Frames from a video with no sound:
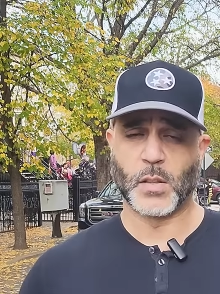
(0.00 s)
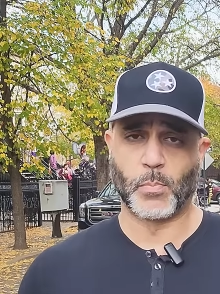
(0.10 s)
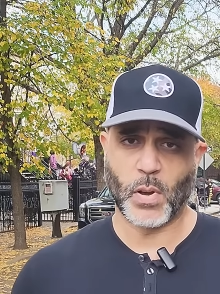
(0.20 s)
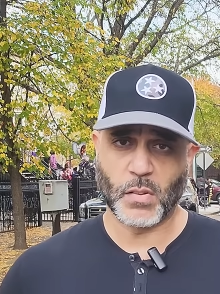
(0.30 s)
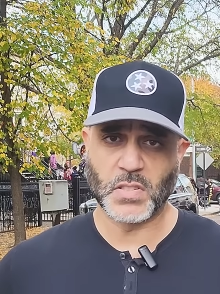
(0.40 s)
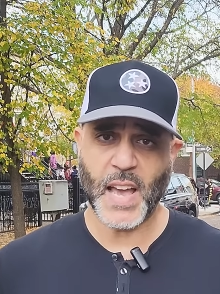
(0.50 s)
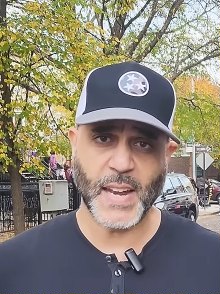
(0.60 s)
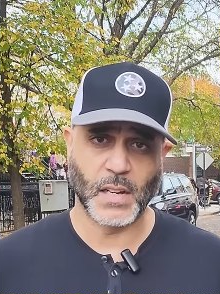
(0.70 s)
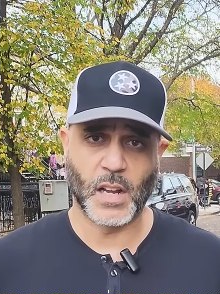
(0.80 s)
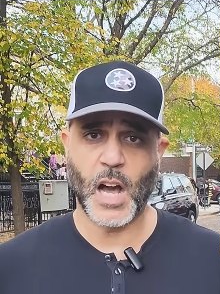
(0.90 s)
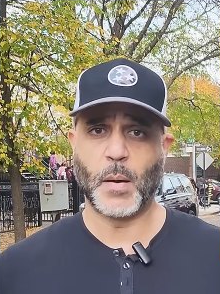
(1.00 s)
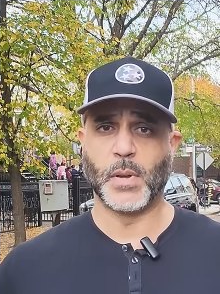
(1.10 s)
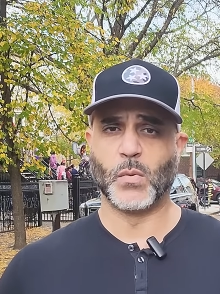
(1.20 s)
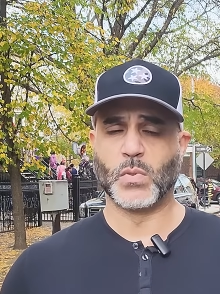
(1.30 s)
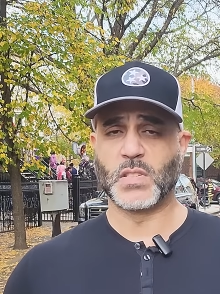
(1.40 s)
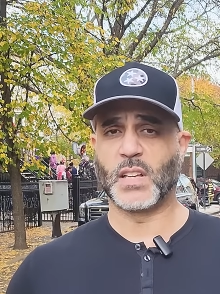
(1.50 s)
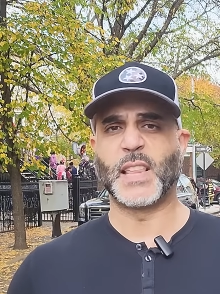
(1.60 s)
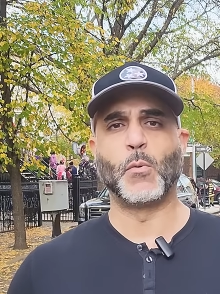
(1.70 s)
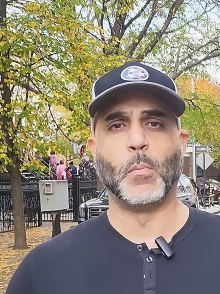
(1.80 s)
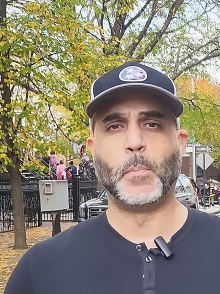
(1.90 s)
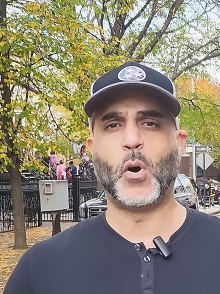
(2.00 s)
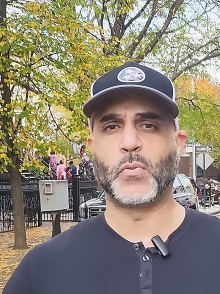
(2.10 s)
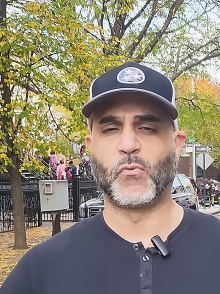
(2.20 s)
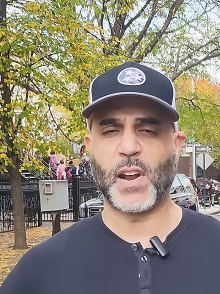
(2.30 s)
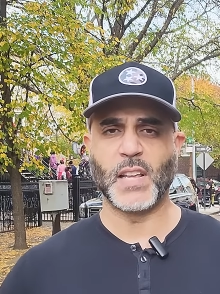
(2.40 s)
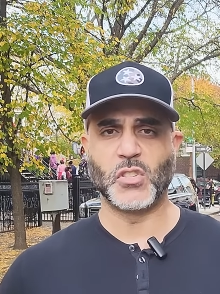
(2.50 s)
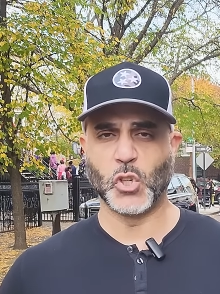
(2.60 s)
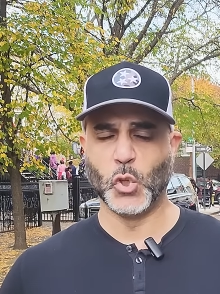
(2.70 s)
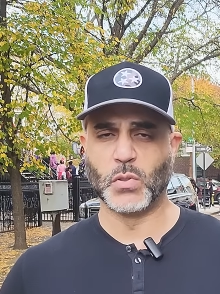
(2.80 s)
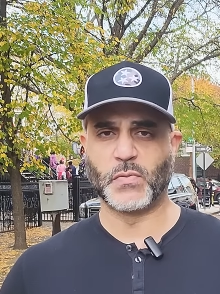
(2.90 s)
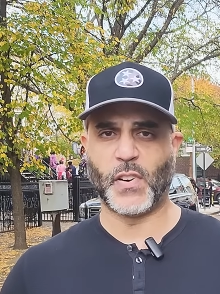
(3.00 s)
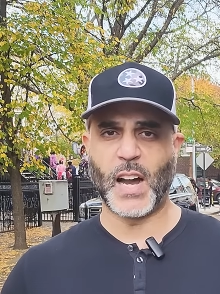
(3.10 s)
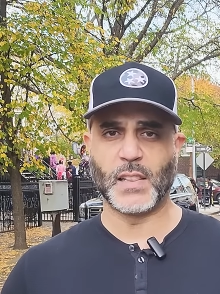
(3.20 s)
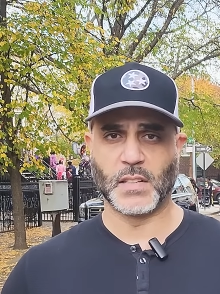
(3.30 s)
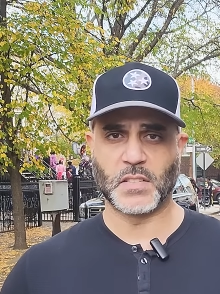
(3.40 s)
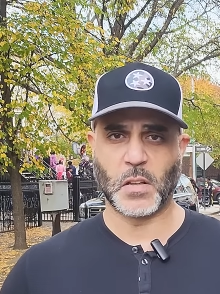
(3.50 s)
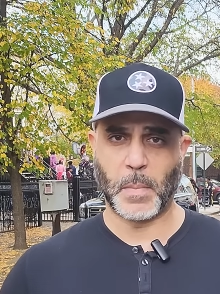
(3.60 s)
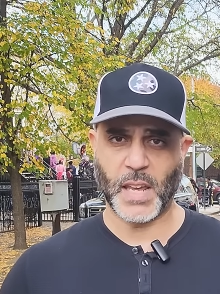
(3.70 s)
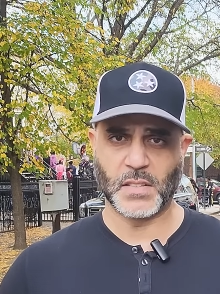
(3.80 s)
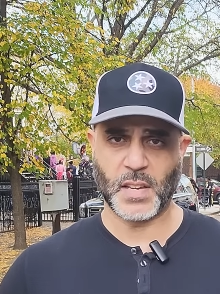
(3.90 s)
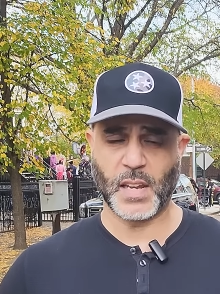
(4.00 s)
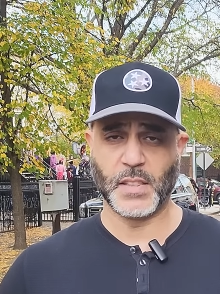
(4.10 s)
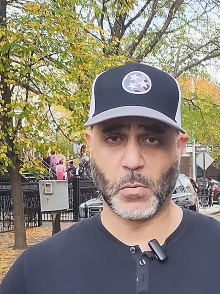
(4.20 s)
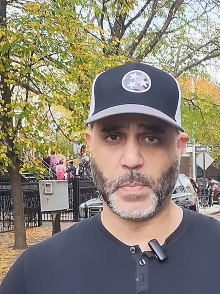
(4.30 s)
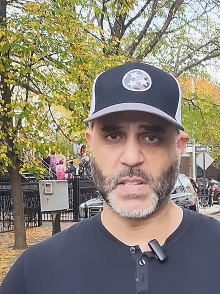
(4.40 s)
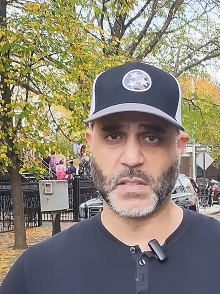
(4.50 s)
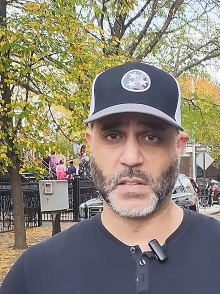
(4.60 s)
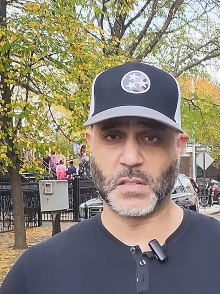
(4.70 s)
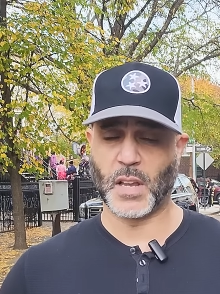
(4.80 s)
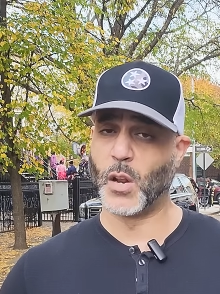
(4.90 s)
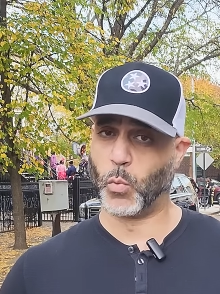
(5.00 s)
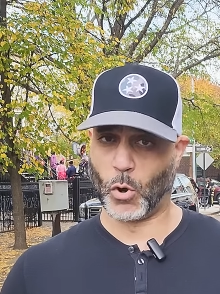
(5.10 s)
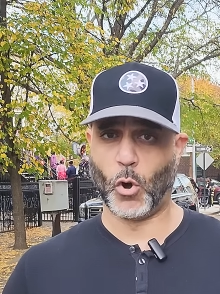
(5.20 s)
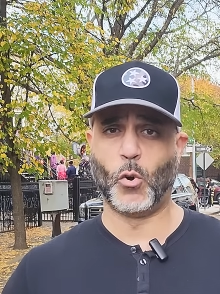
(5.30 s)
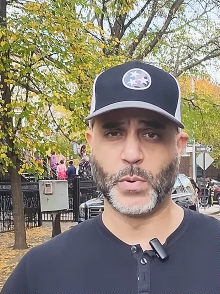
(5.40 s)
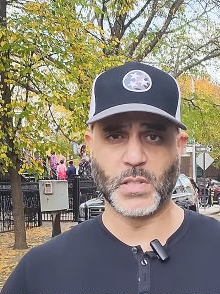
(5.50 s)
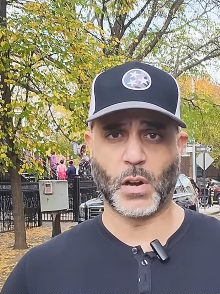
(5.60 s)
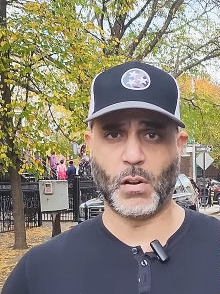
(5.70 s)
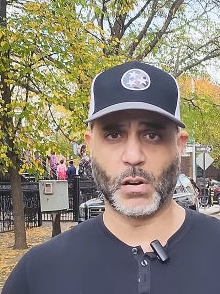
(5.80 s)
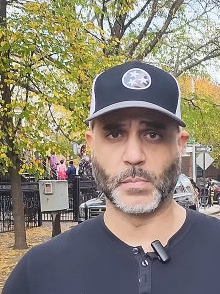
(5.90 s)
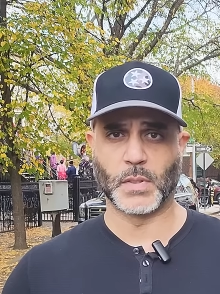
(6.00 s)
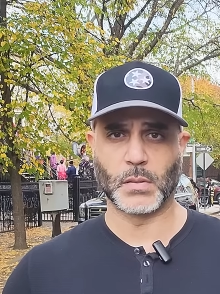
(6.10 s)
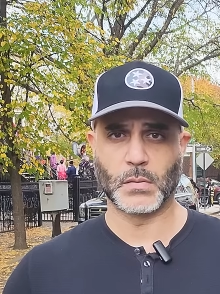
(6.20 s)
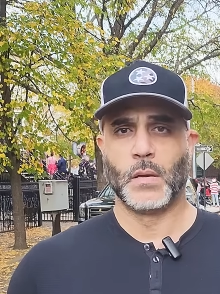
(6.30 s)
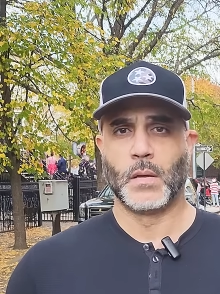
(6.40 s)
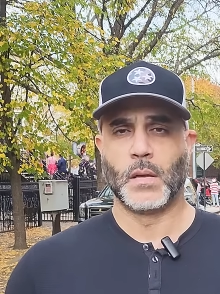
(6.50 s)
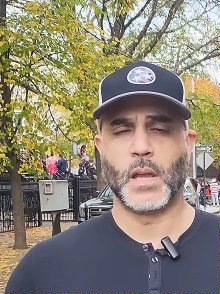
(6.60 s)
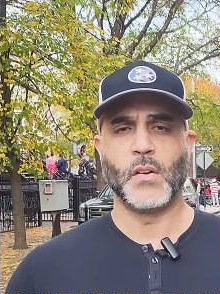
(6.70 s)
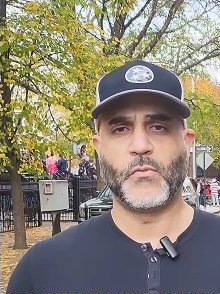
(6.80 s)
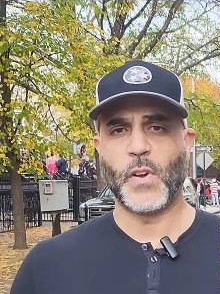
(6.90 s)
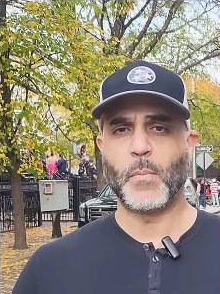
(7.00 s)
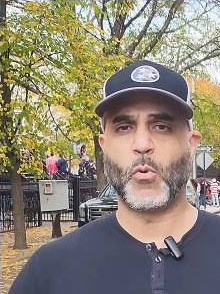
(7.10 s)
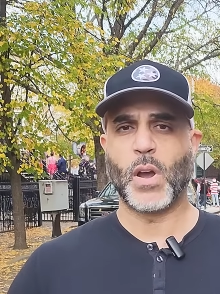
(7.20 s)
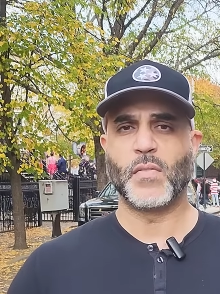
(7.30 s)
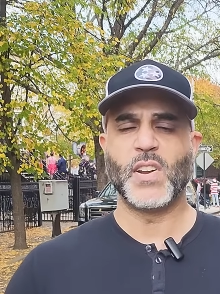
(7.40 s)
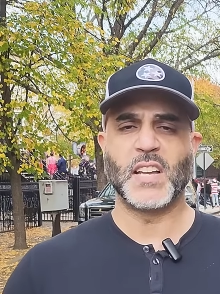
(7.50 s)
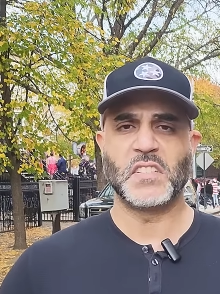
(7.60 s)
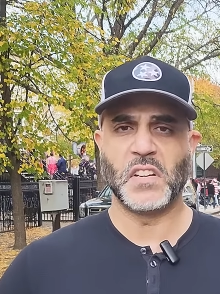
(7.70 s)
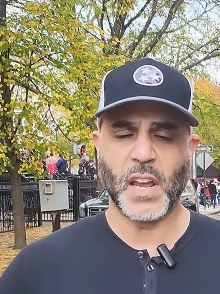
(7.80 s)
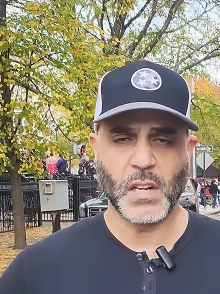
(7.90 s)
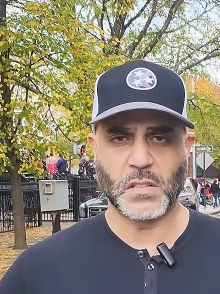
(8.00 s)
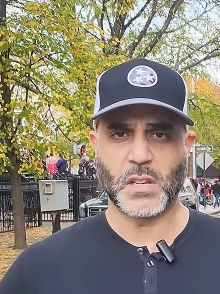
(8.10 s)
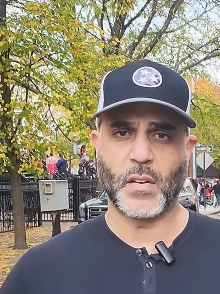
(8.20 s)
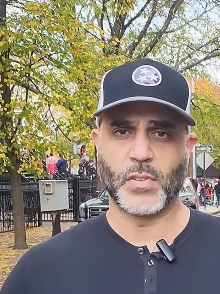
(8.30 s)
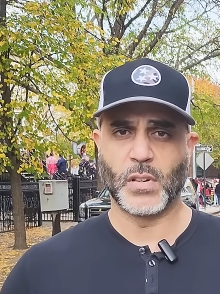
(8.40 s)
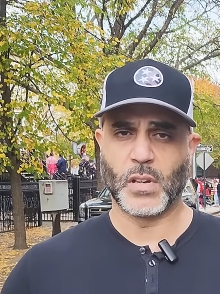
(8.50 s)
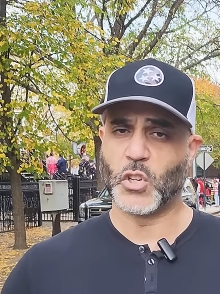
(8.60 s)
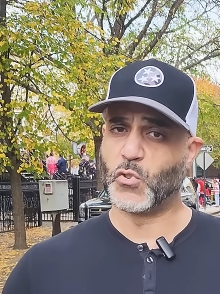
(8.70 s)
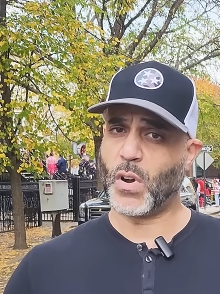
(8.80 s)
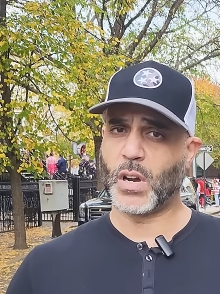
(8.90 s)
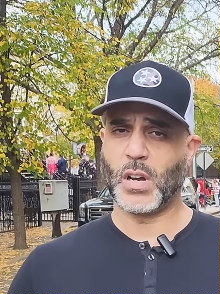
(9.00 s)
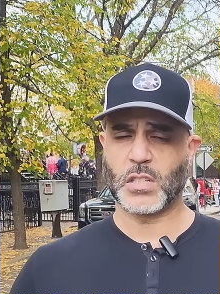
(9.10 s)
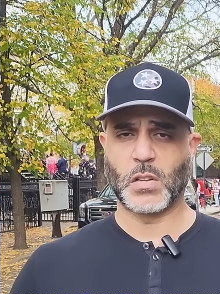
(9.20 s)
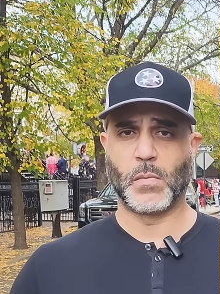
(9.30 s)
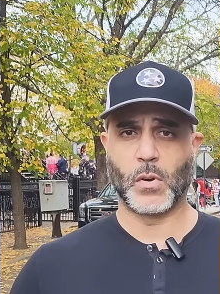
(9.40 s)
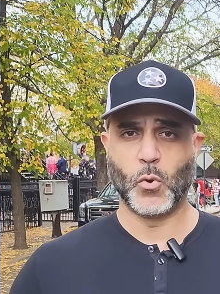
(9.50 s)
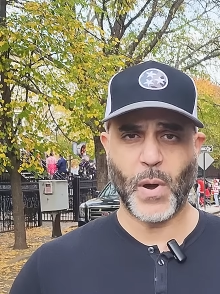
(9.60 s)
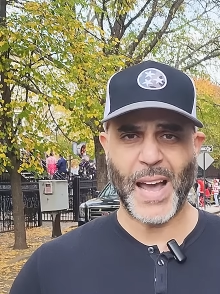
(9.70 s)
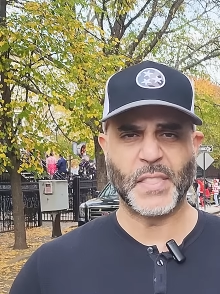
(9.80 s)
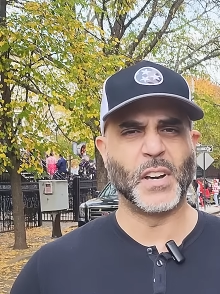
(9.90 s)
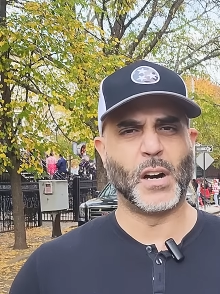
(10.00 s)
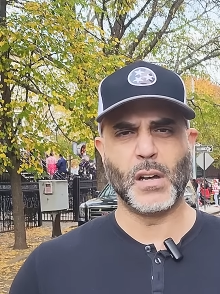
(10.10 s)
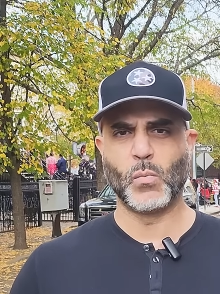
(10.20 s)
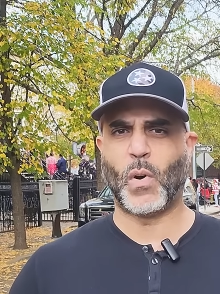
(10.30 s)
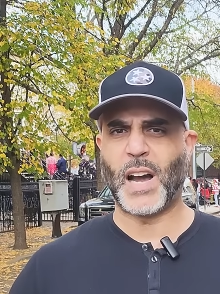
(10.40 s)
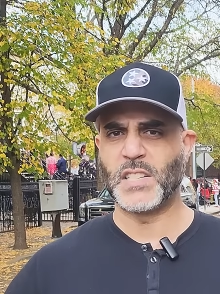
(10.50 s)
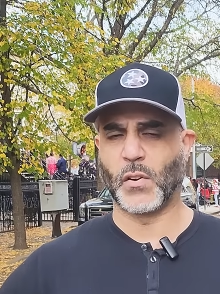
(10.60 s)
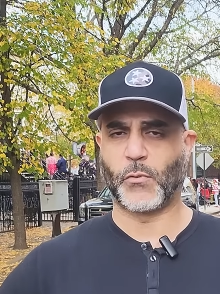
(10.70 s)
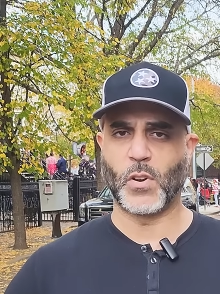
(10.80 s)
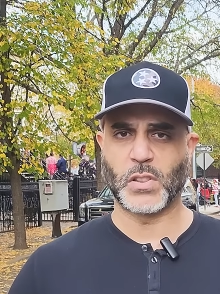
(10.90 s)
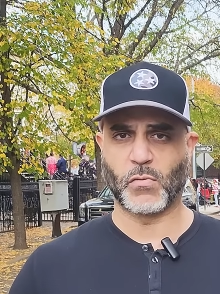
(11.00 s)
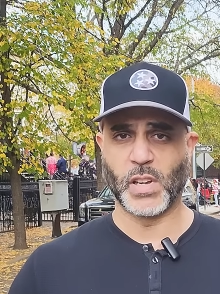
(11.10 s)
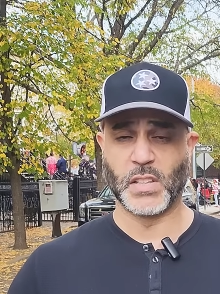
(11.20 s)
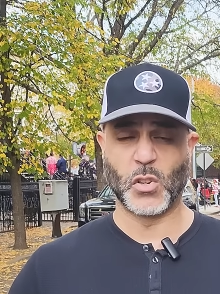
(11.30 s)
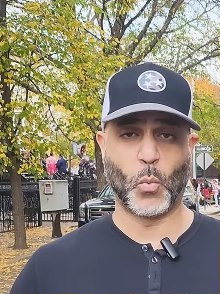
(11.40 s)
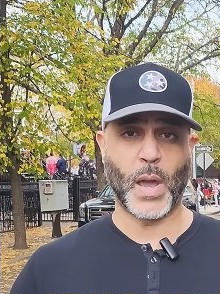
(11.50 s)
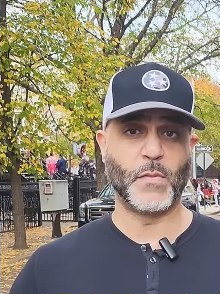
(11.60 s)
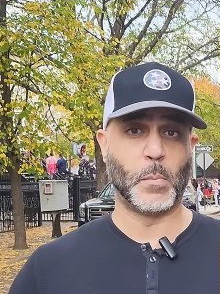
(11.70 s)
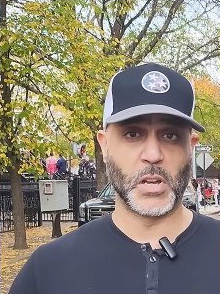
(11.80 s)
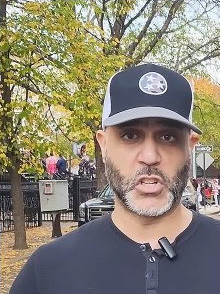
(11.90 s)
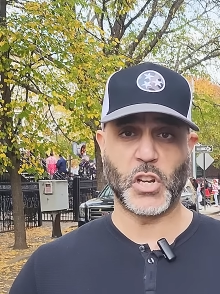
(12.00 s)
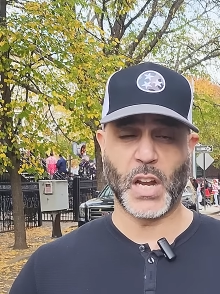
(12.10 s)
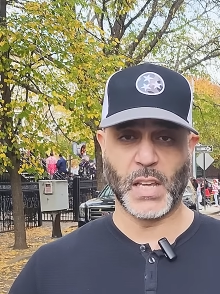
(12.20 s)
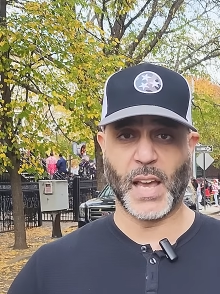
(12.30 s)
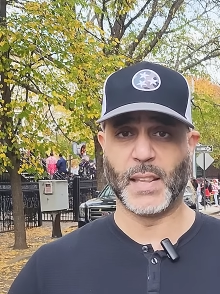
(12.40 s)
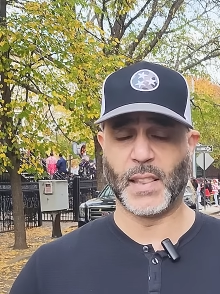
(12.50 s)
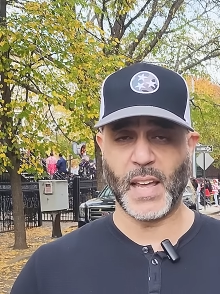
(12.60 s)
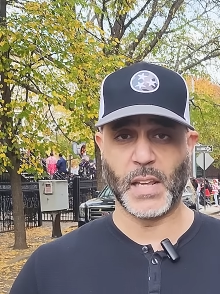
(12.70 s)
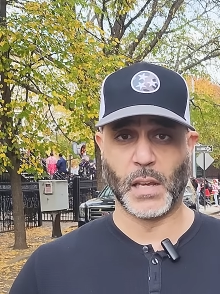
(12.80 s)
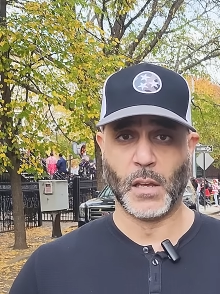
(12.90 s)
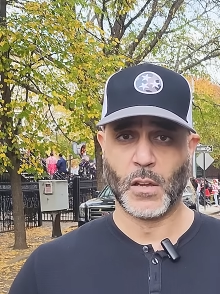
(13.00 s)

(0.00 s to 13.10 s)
the brothers had in common was that they were both ready to use violence to maintain their business and were always armed. In February of 1987, a drug customer who had the unwise effrontery to wave a machete at Lenny